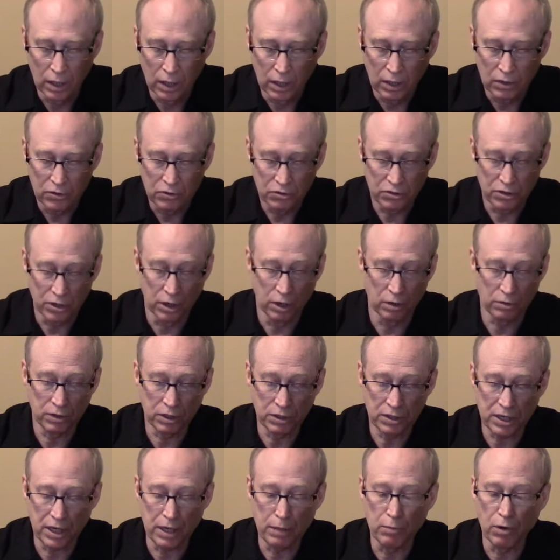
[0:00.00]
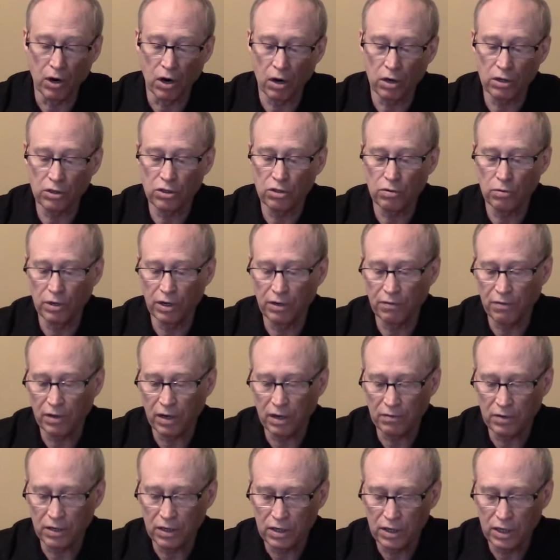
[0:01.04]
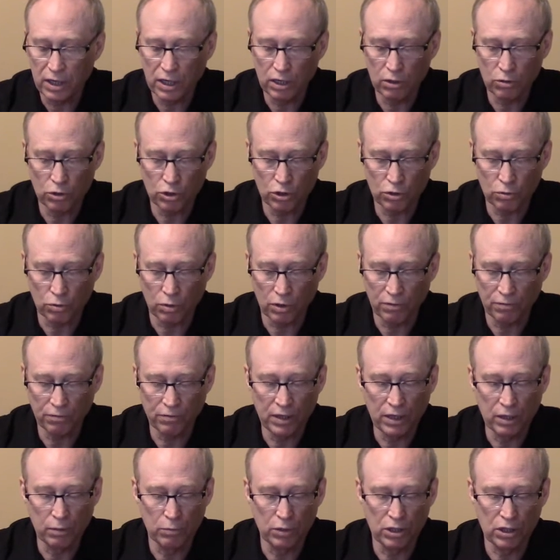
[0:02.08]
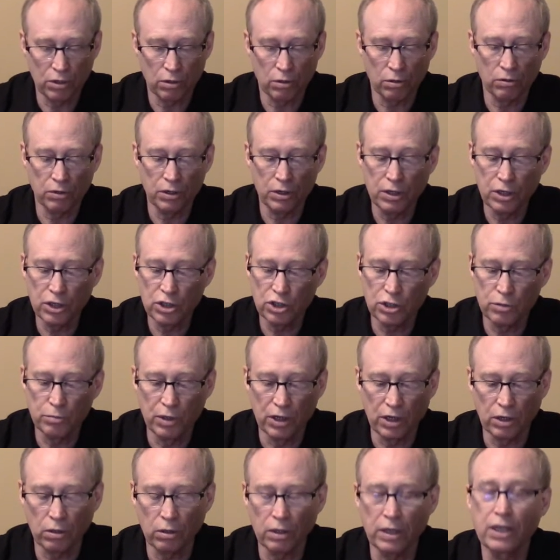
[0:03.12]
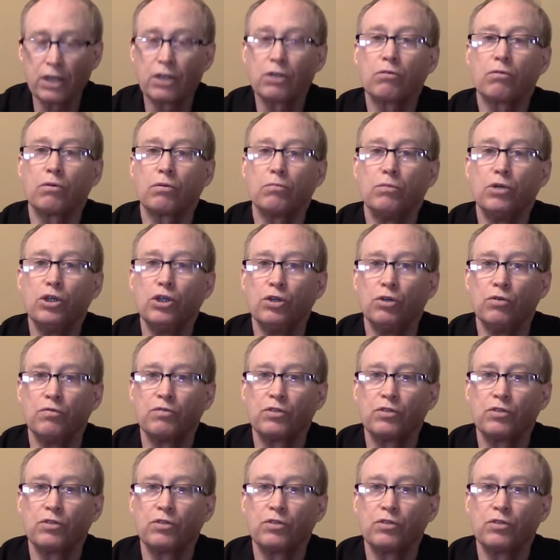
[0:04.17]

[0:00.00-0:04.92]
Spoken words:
So the TMARR is 25 contiguous square feet of material that needs to be cleaned or removed.